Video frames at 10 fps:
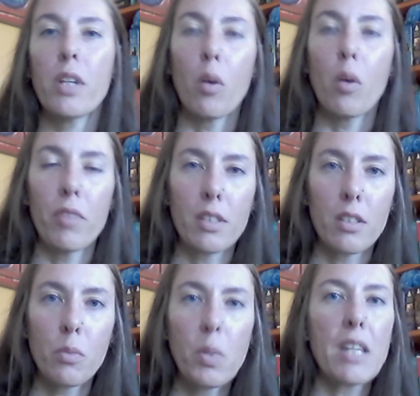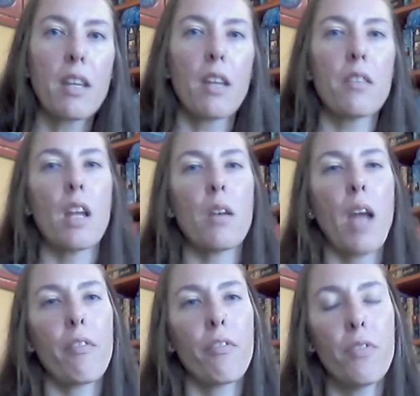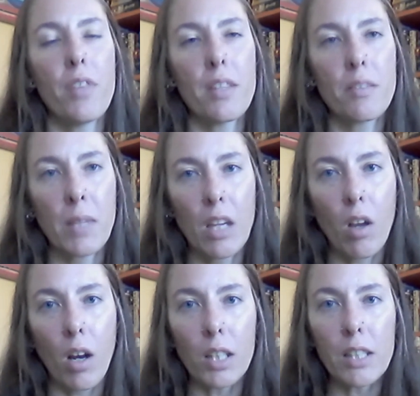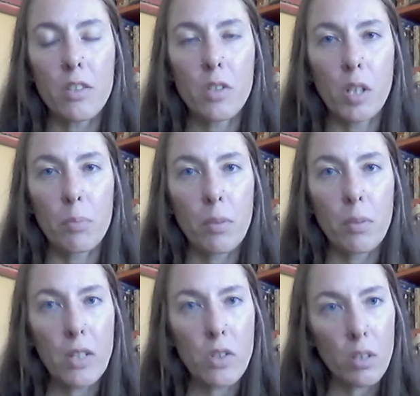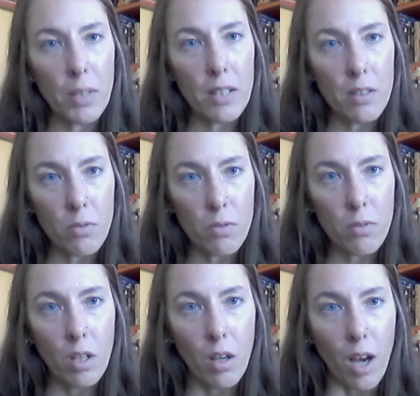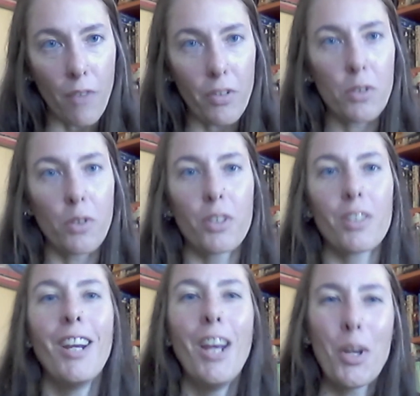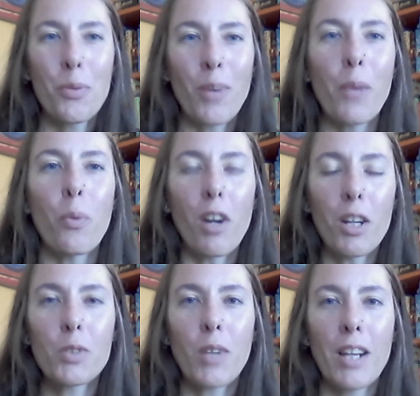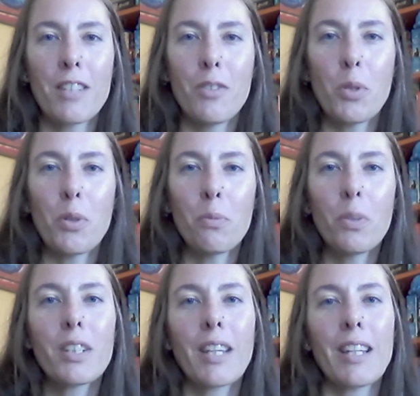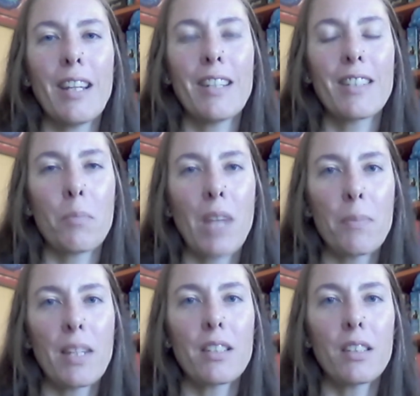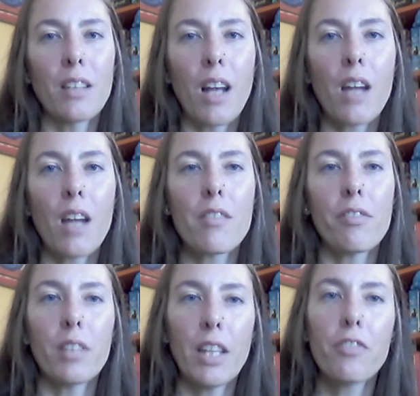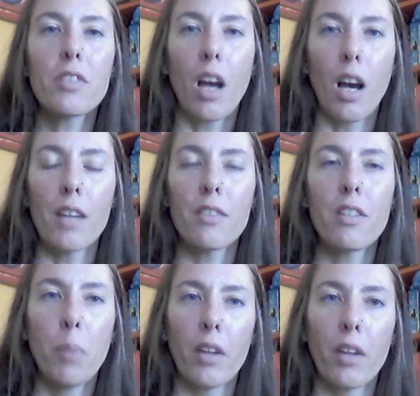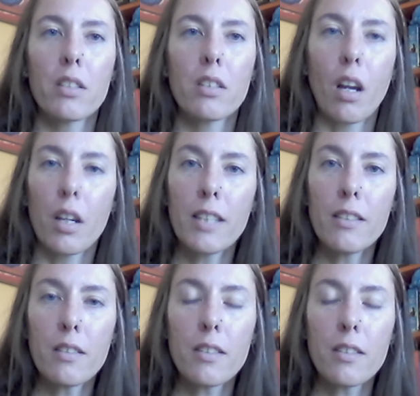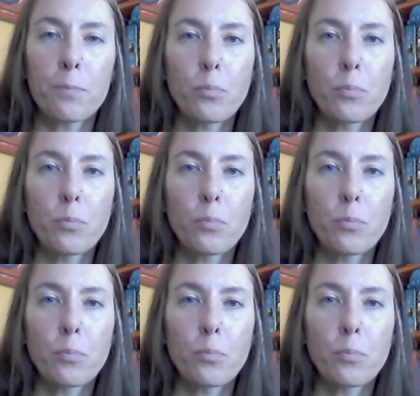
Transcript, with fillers: home visits a week and then have this many call ins to your probation or PINS officer, right? We're all trying to right. do good work, and, and sometimes it's a lot of lift on the parents and guardians.